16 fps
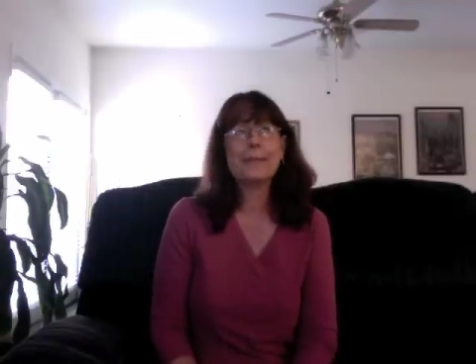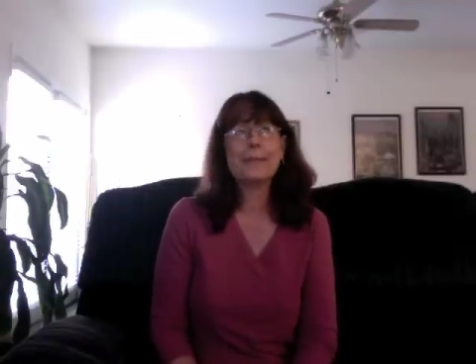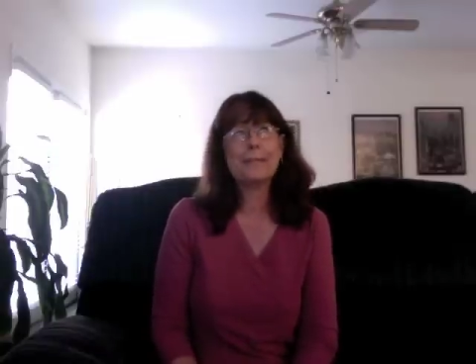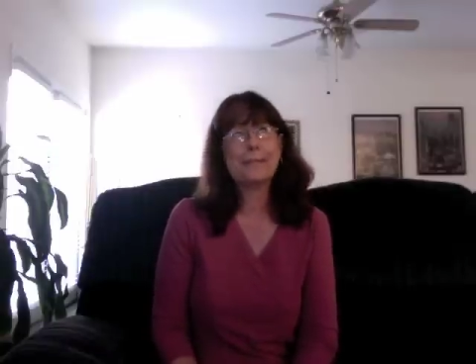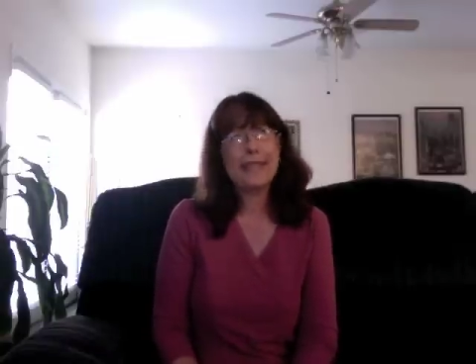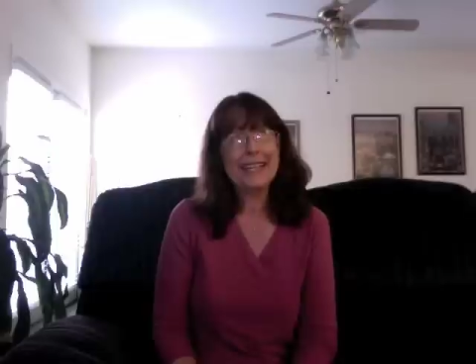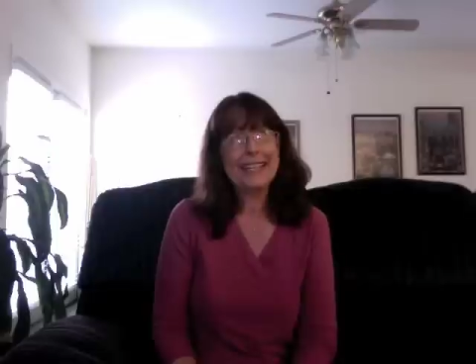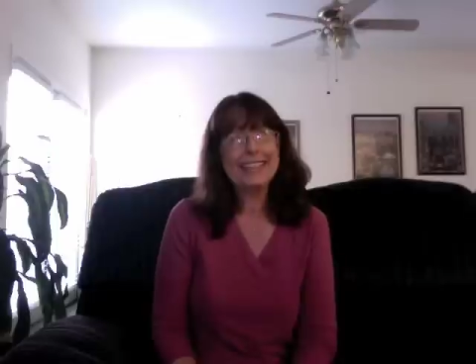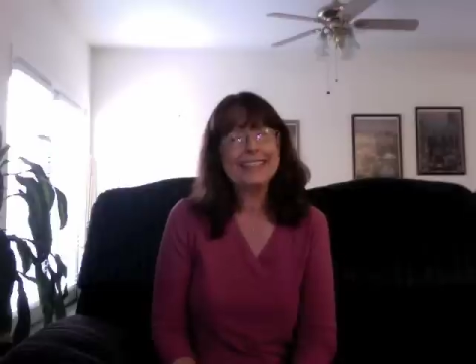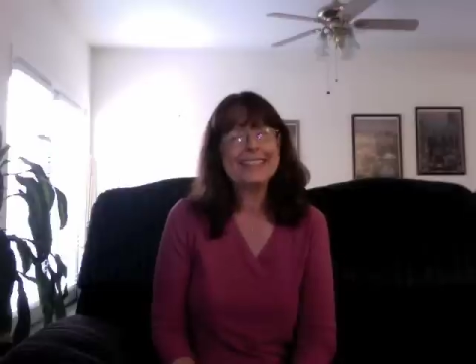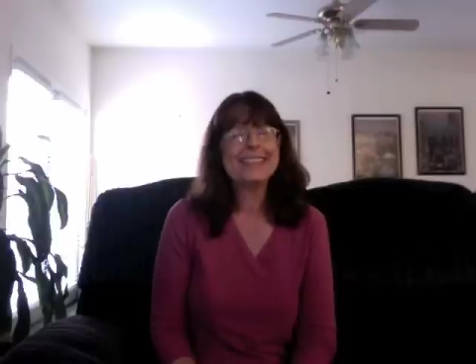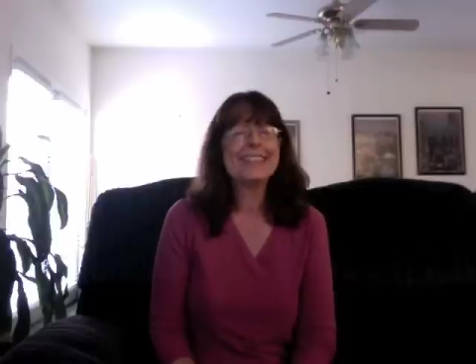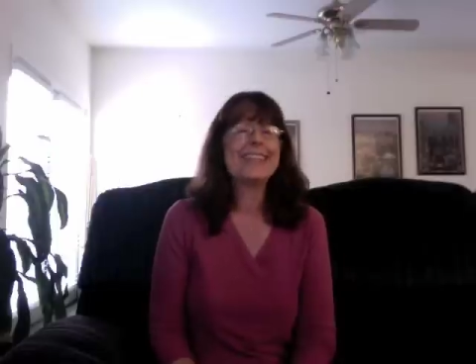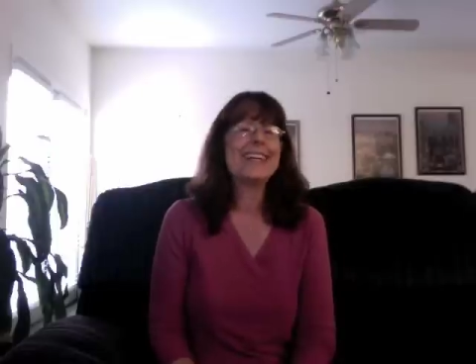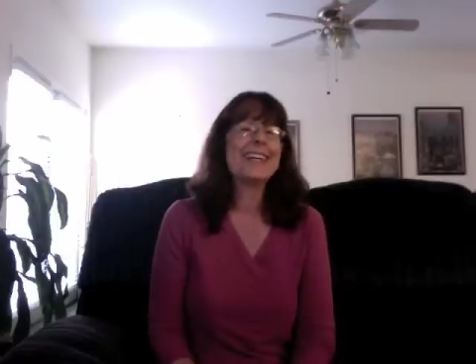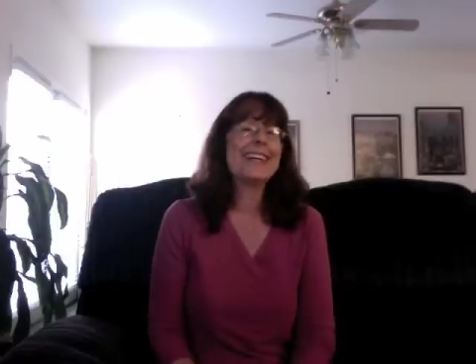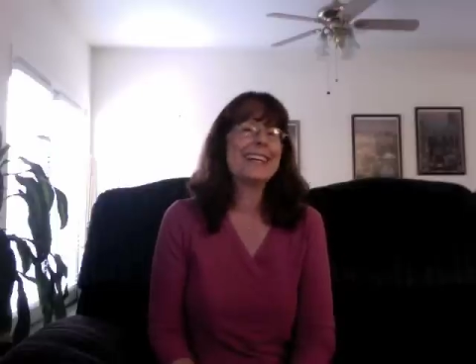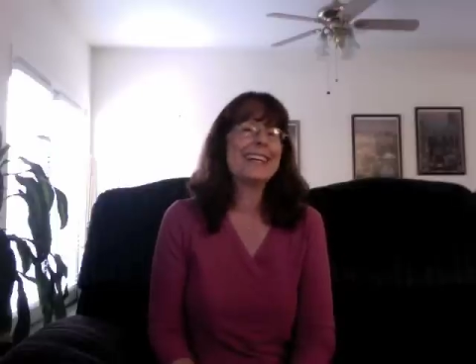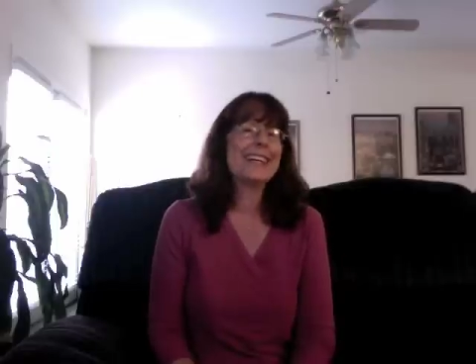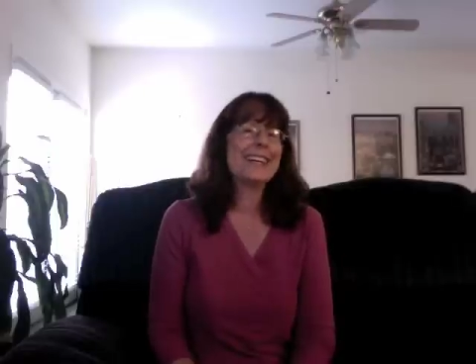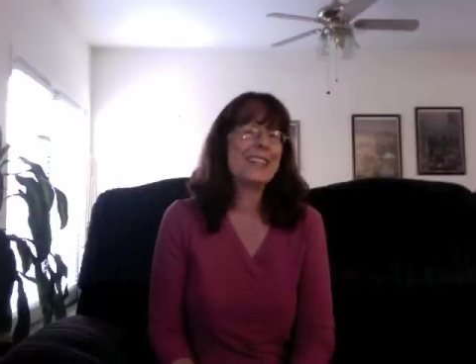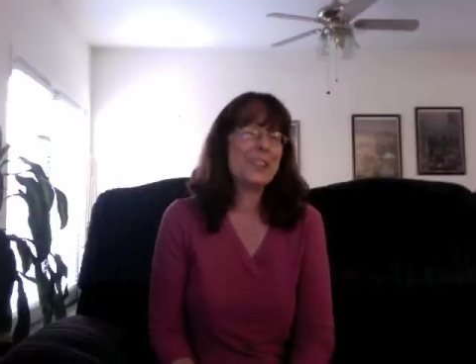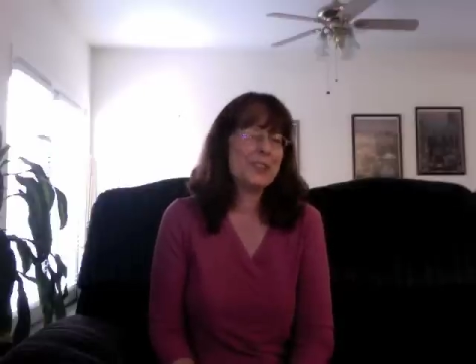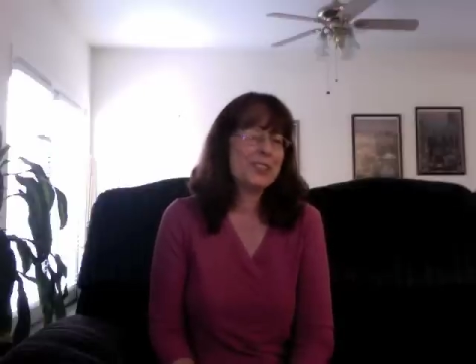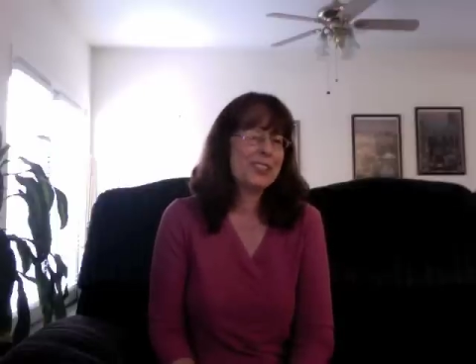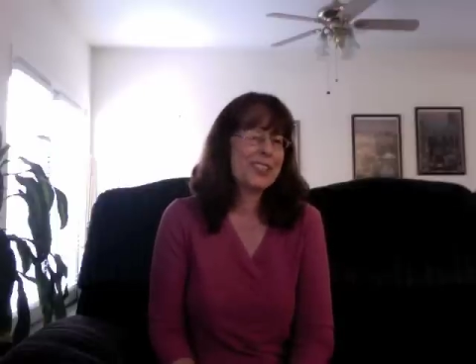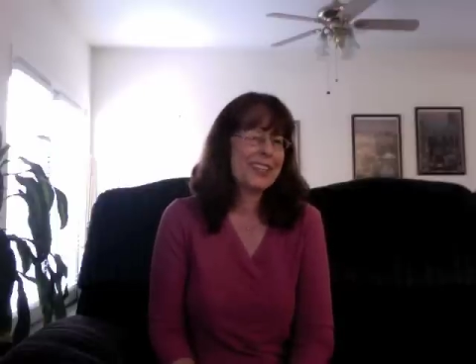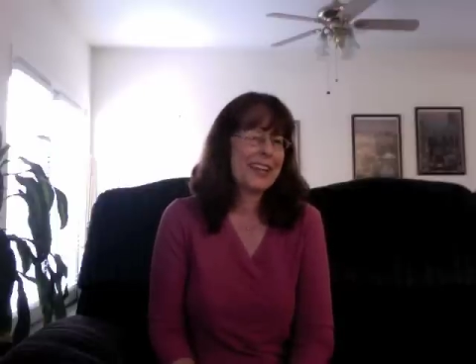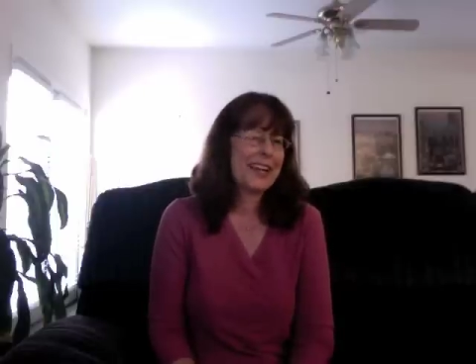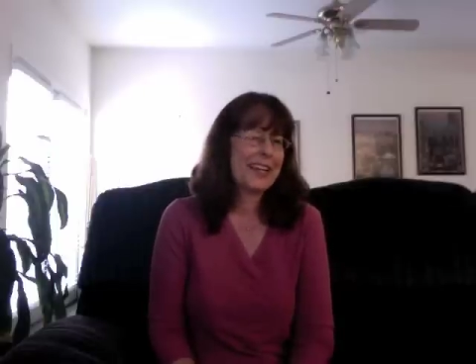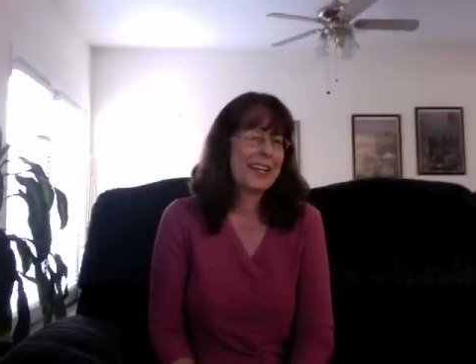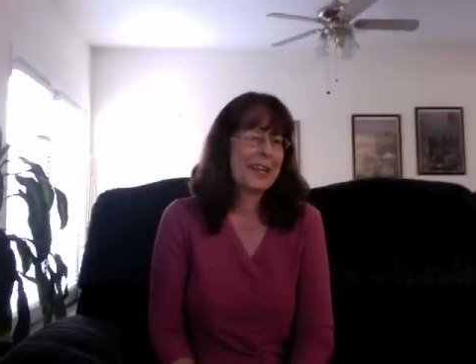but usually
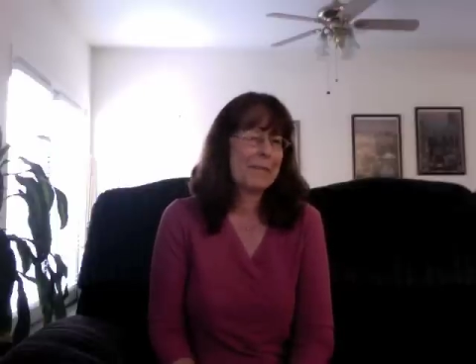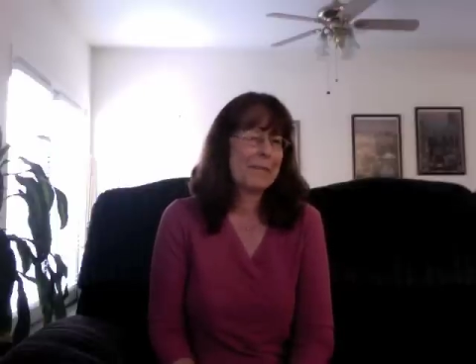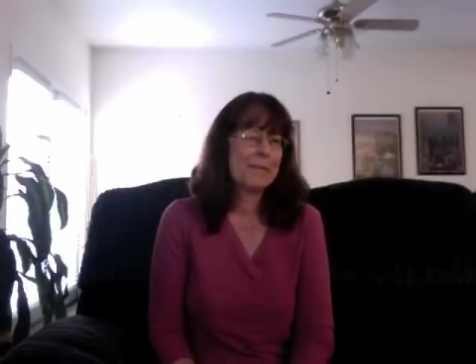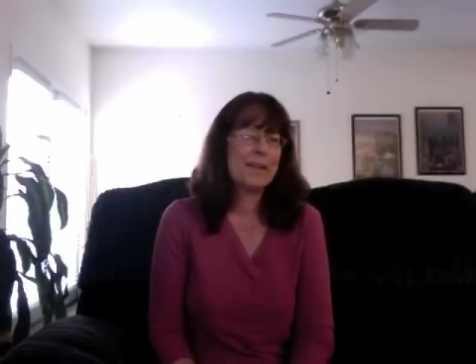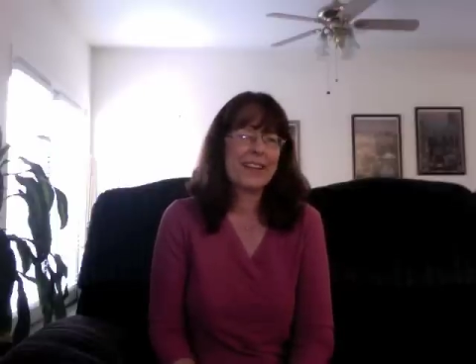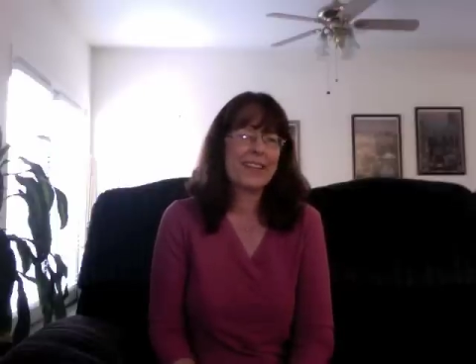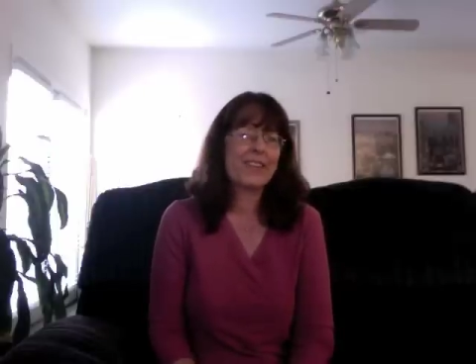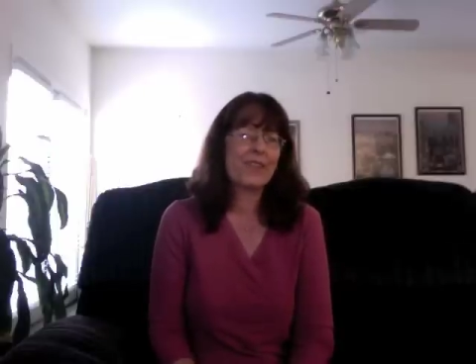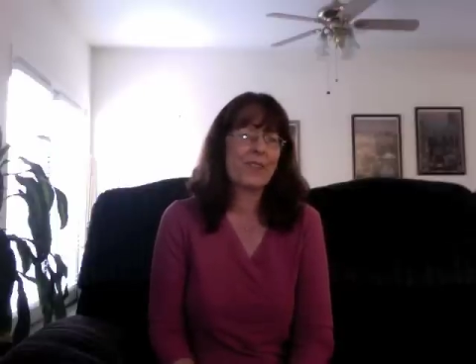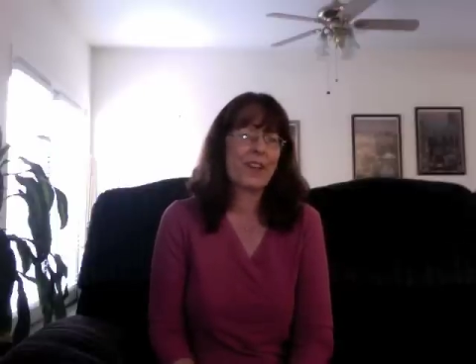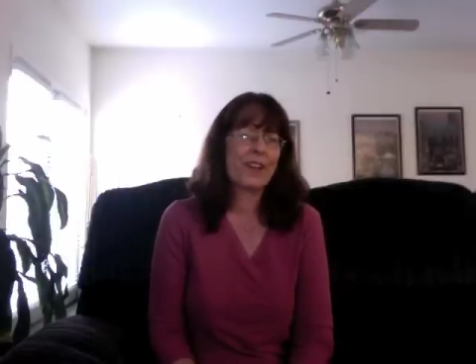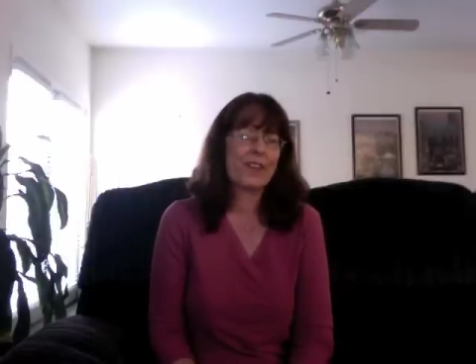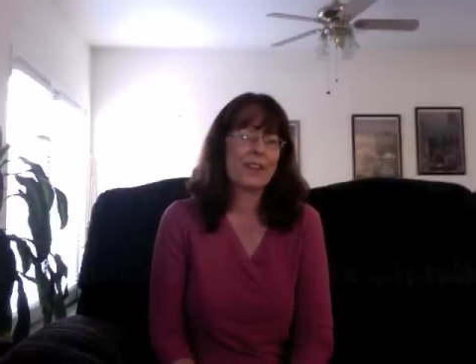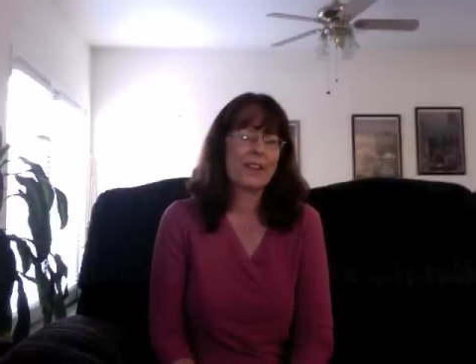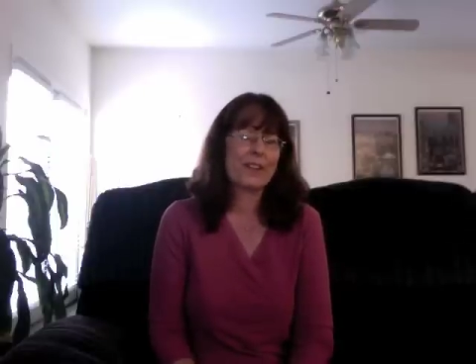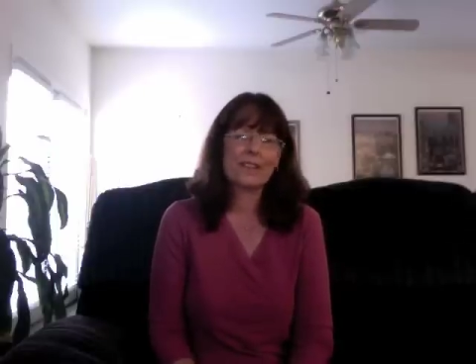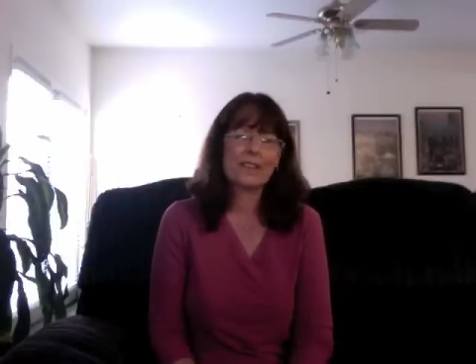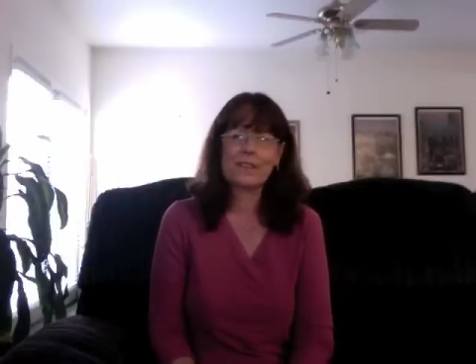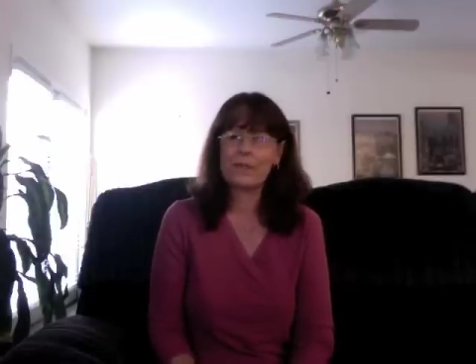I am, but let's face it.